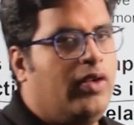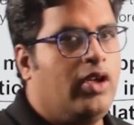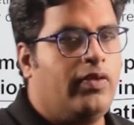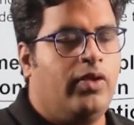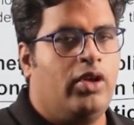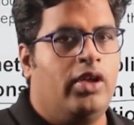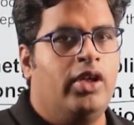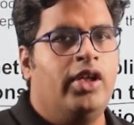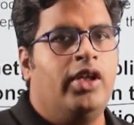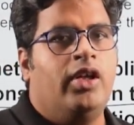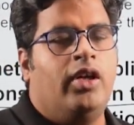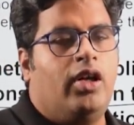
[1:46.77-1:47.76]
work for
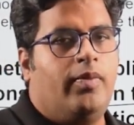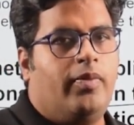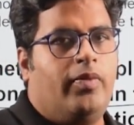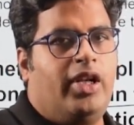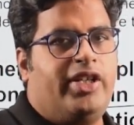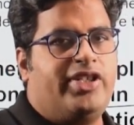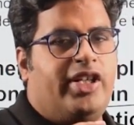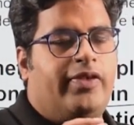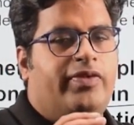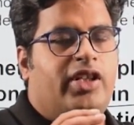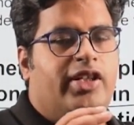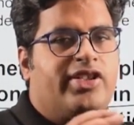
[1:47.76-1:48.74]
let's say
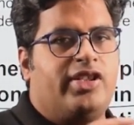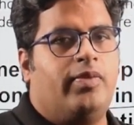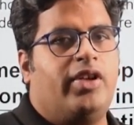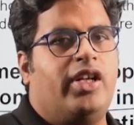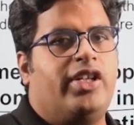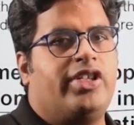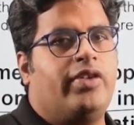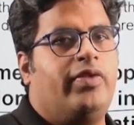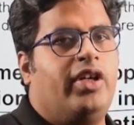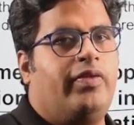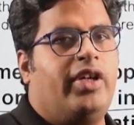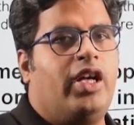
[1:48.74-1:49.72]
if there is some relation
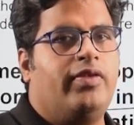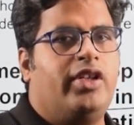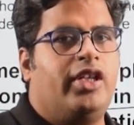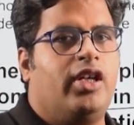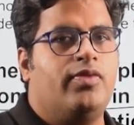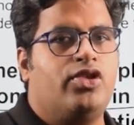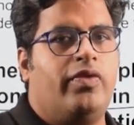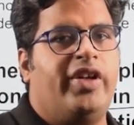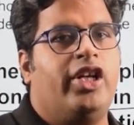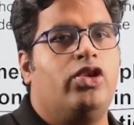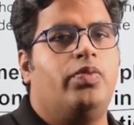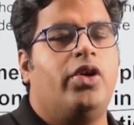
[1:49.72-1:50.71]
where we have the terms of
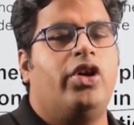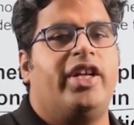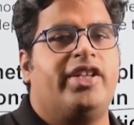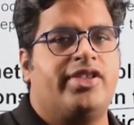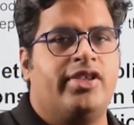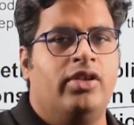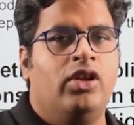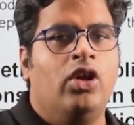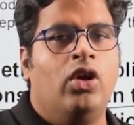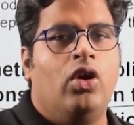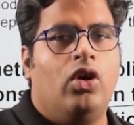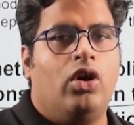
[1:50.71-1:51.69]
e to the power x
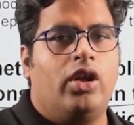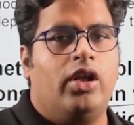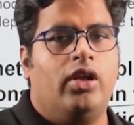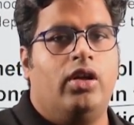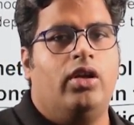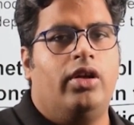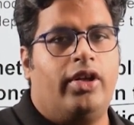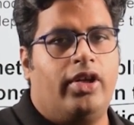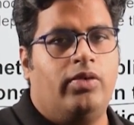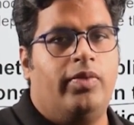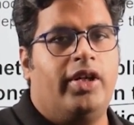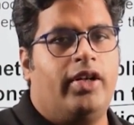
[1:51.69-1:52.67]
or a
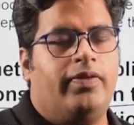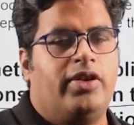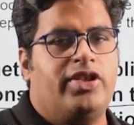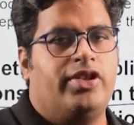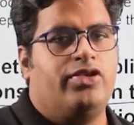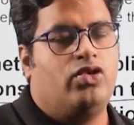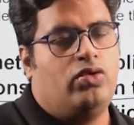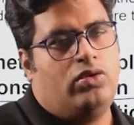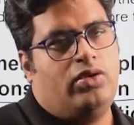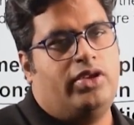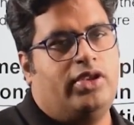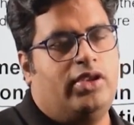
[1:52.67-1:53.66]
trigonometric function, so
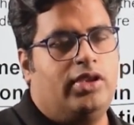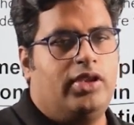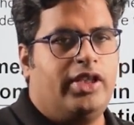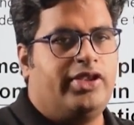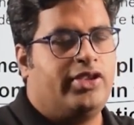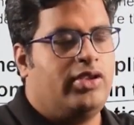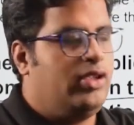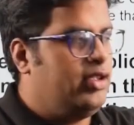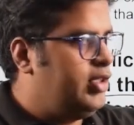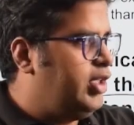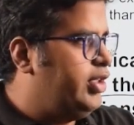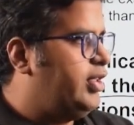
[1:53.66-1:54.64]
that's,
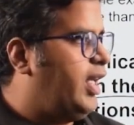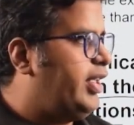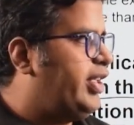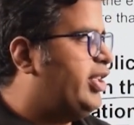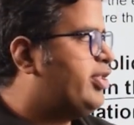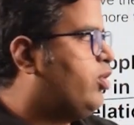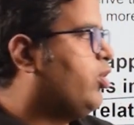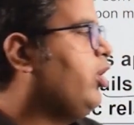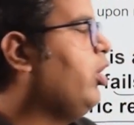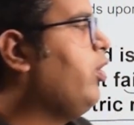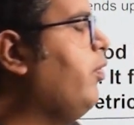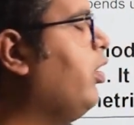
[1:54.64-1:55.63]
in that case you
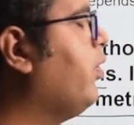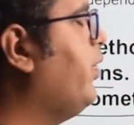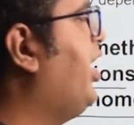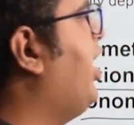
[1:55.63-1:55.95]
cannot work with